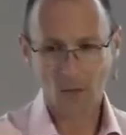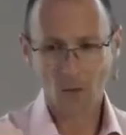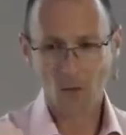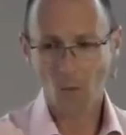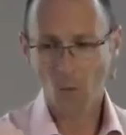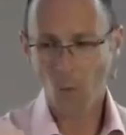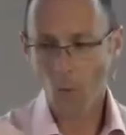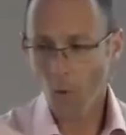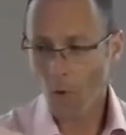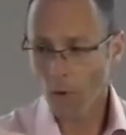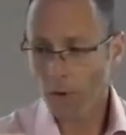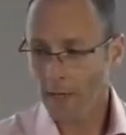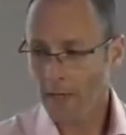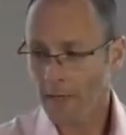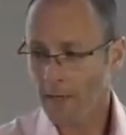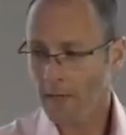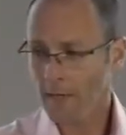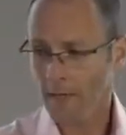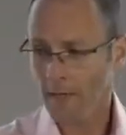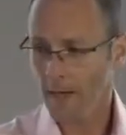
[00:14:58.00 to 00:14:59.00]

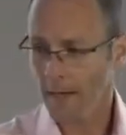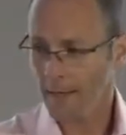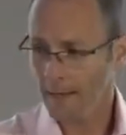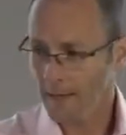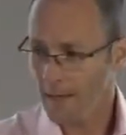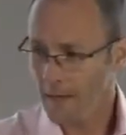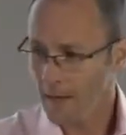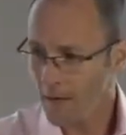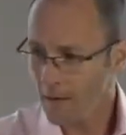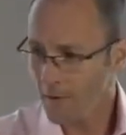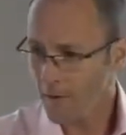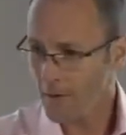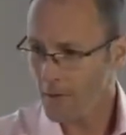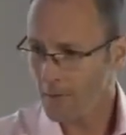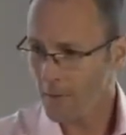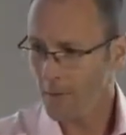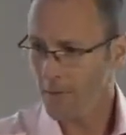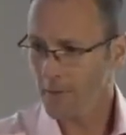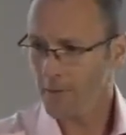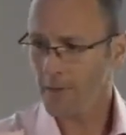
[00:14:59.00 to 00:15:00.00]
warnings and
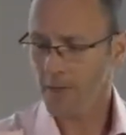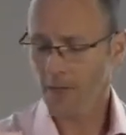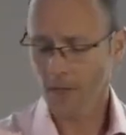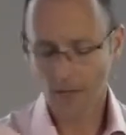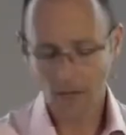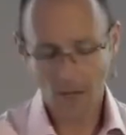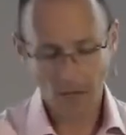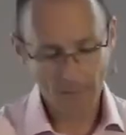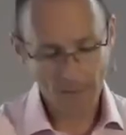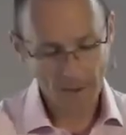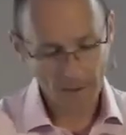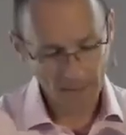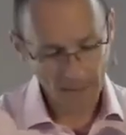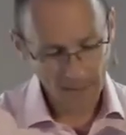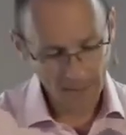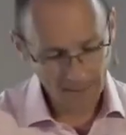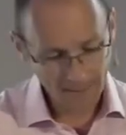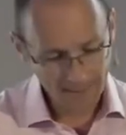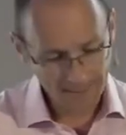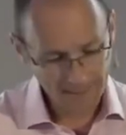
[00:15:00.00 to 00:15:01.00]
encouragements about their
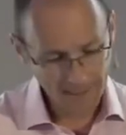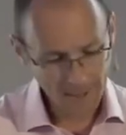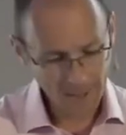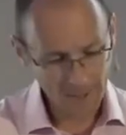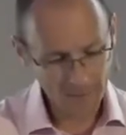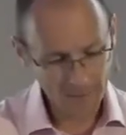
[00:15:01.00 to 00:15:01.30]
leadership